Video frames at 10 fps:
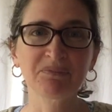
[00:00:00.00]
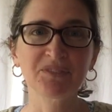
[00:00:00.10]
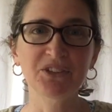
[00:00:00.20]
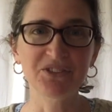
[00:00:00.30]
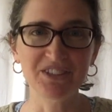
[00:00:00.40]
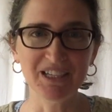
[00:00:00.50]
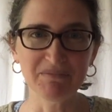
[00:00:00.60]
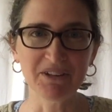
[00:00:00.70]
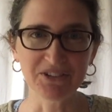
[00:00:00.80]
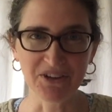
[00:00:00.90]
to steam
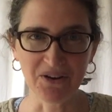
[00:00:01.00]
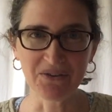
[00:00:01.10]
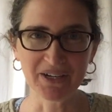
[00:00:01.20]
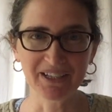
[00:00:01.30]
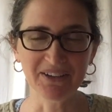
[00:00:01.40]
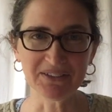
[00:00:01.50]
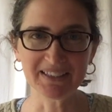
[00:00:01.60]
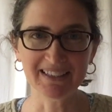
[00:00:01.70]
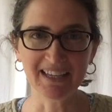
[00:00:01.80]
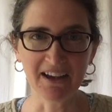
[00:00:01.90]
their dough when it goes
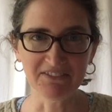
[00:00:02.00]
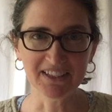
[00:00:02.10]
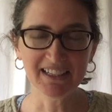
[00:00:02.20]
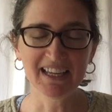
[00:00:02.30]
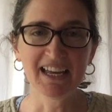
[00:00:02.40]
in the oven.